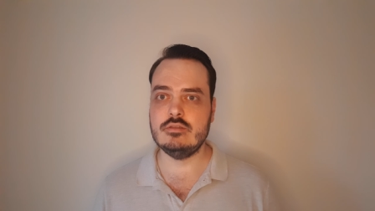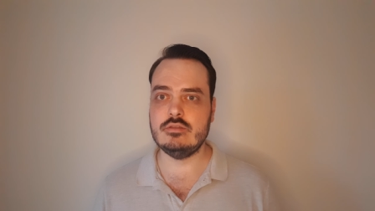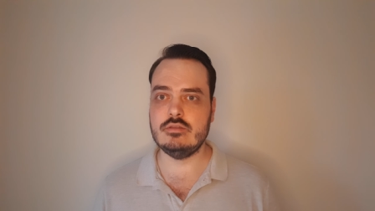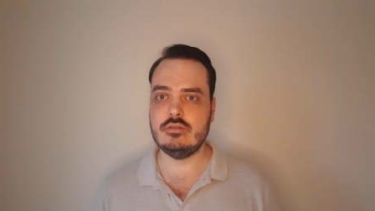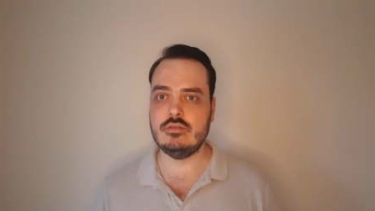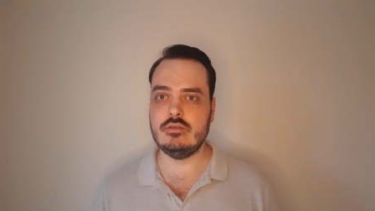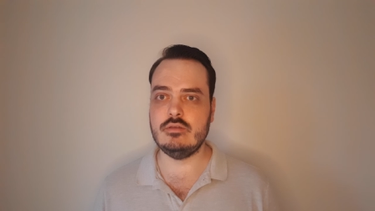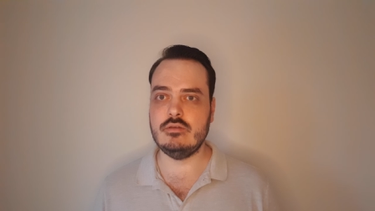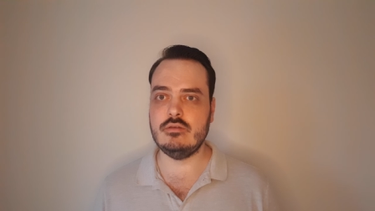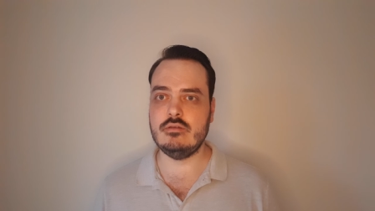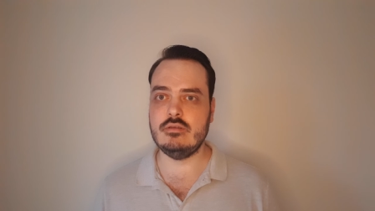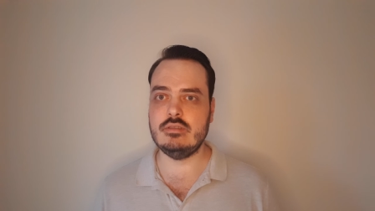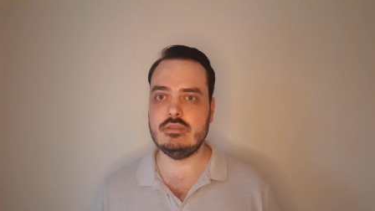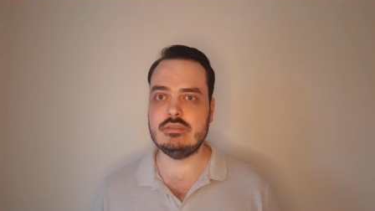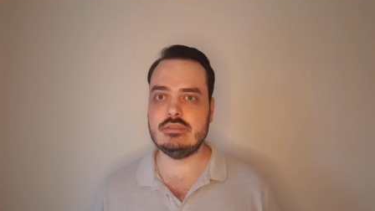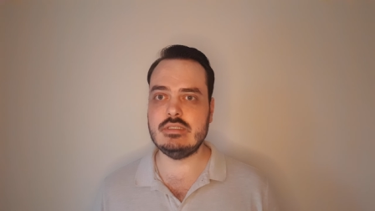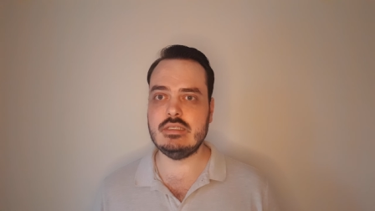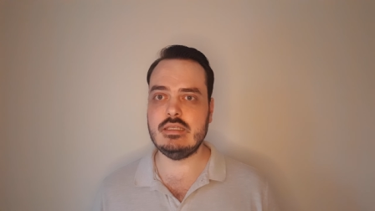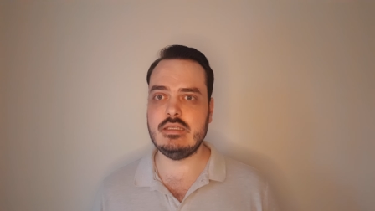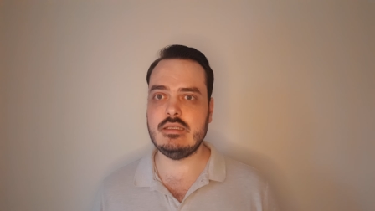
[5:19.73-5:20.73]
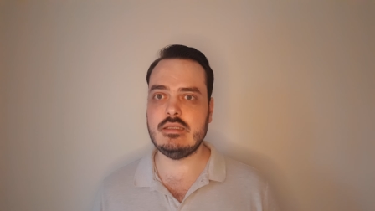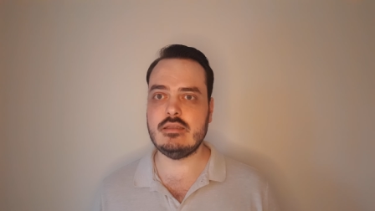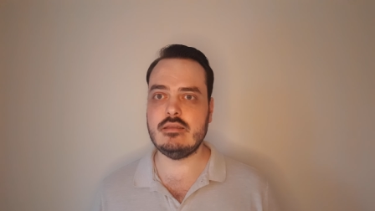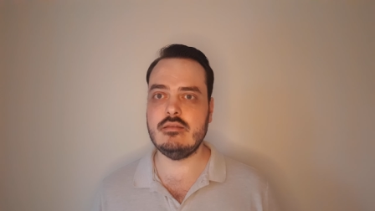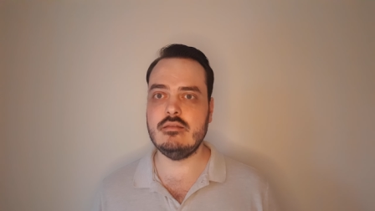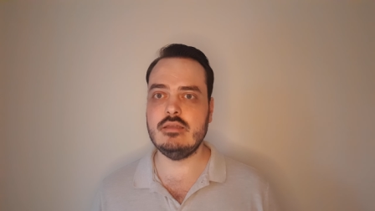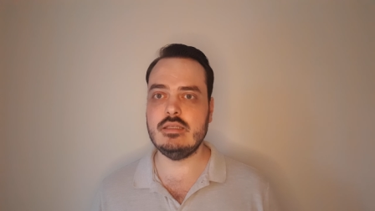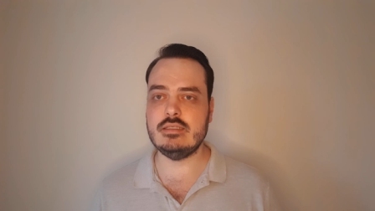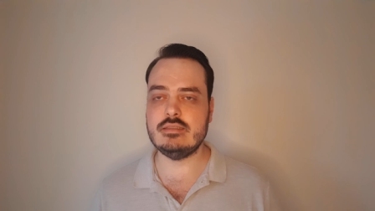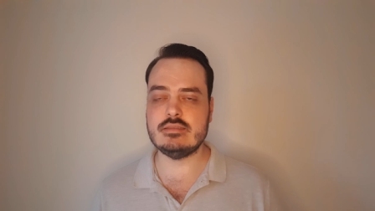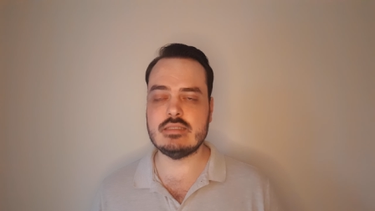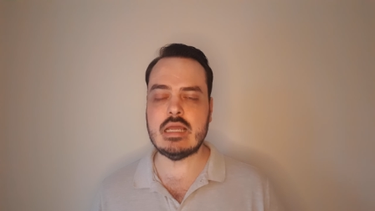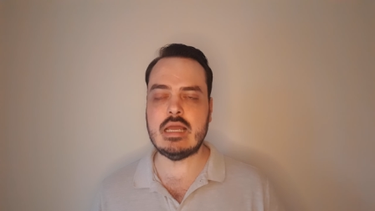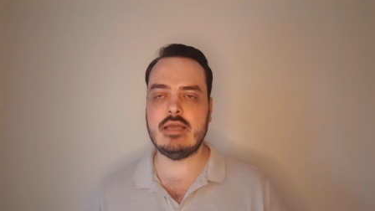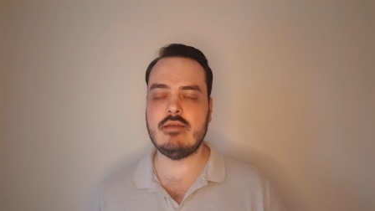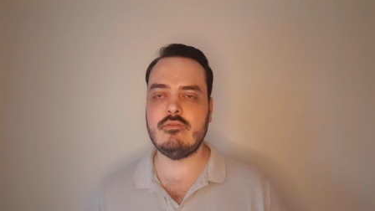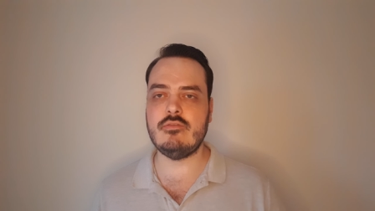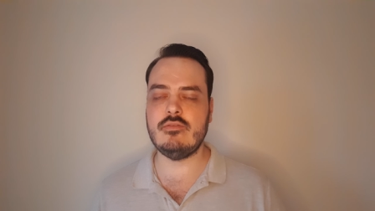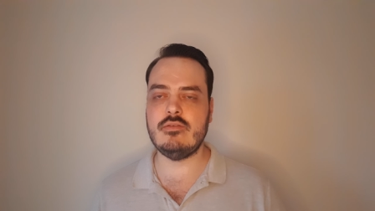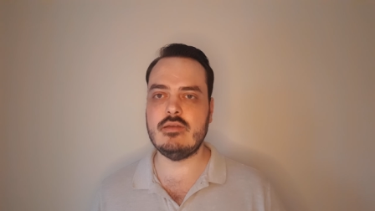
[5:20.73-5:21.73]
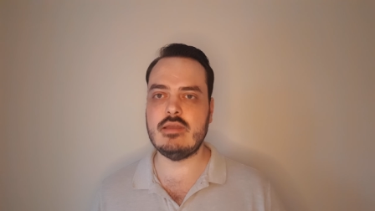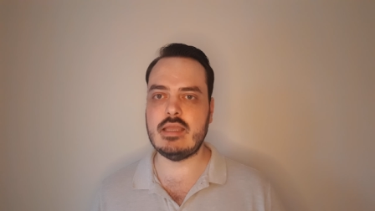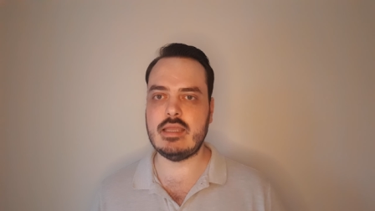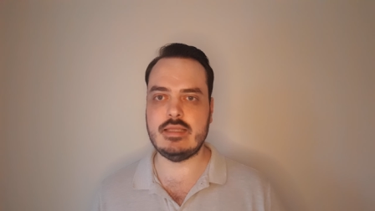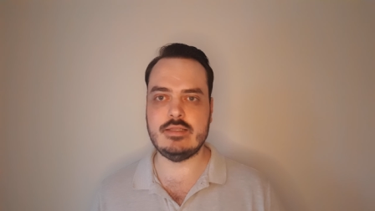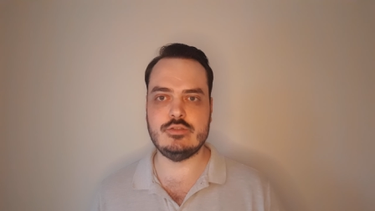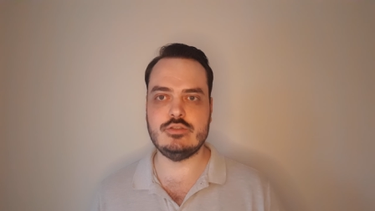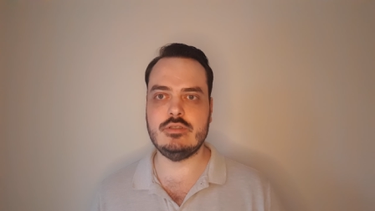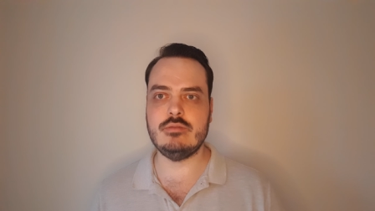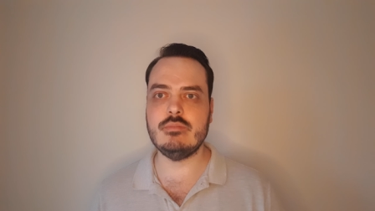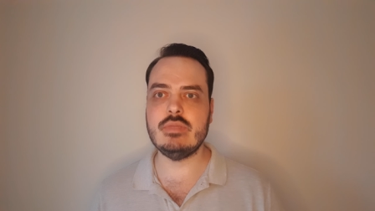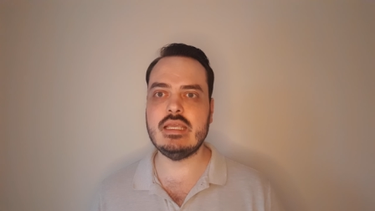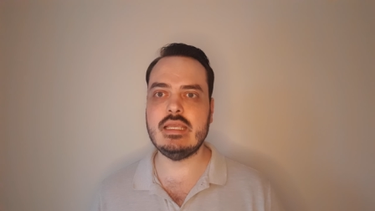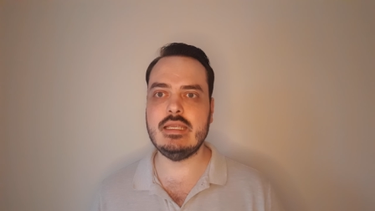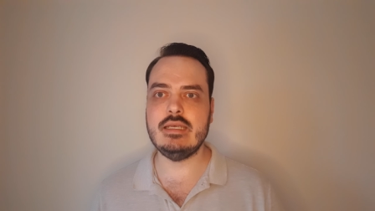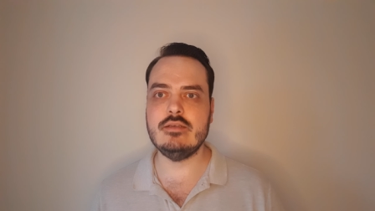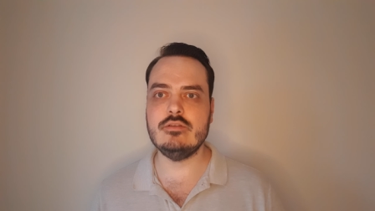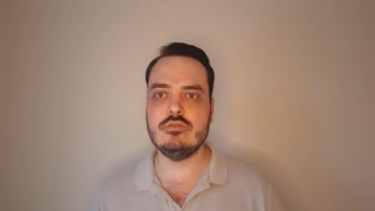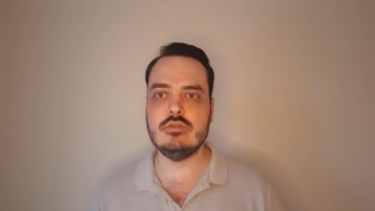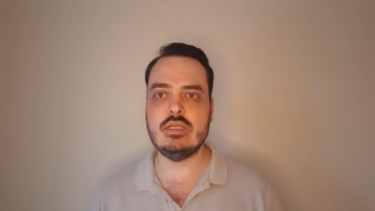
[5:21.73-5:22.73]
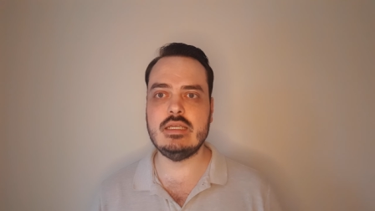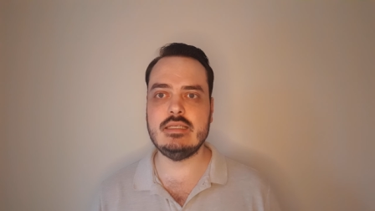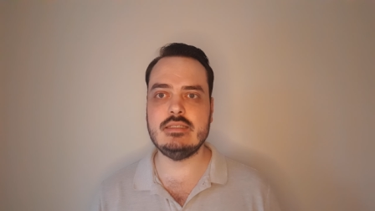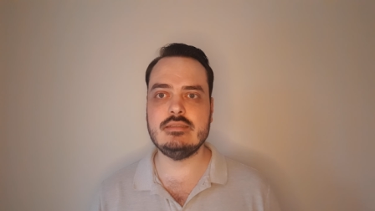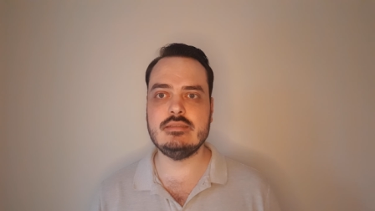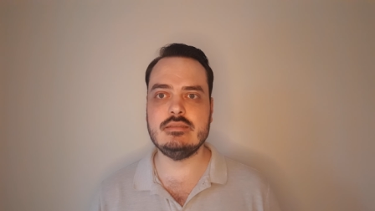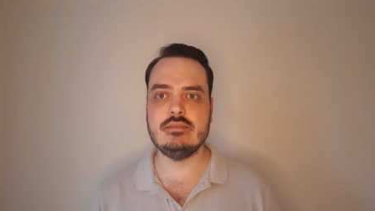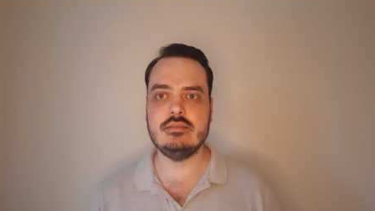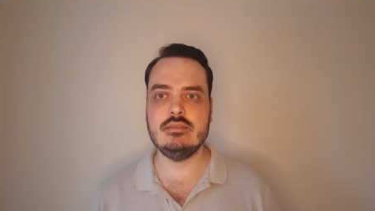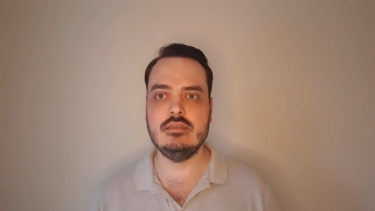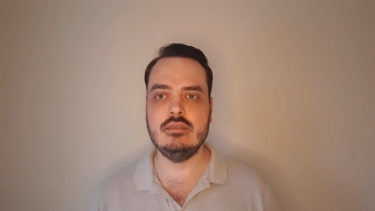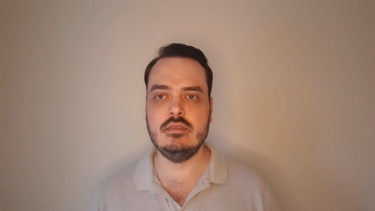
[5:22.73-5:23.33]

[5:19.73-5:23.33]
to see these tough ancient men dressed